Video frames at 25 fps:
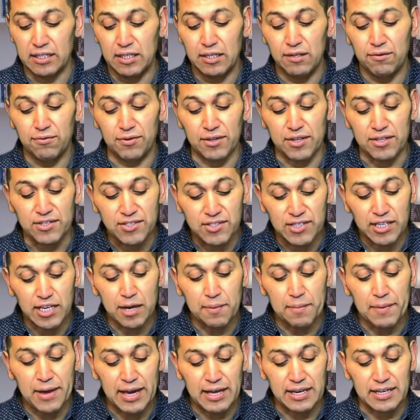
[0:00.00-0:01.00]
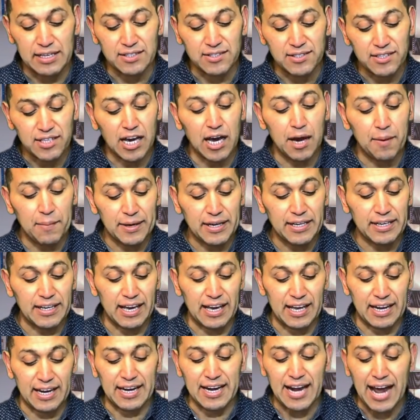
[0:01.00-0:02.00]
for the Son of Man is coming
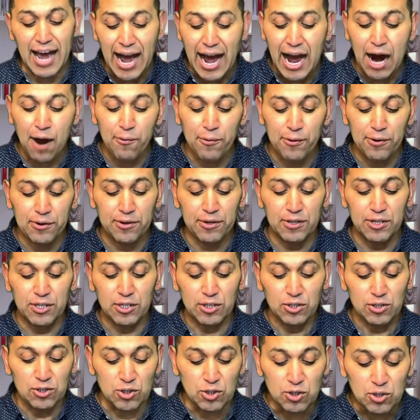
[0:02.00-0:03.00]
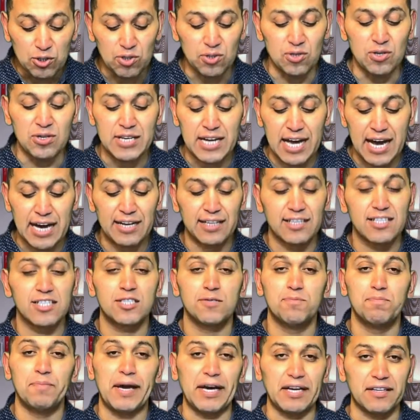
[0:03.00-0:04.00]
at an hour you do not
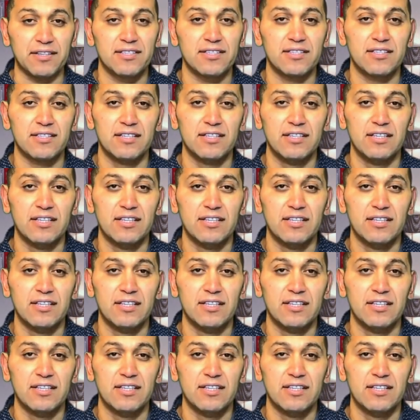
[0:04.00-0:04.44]
expect.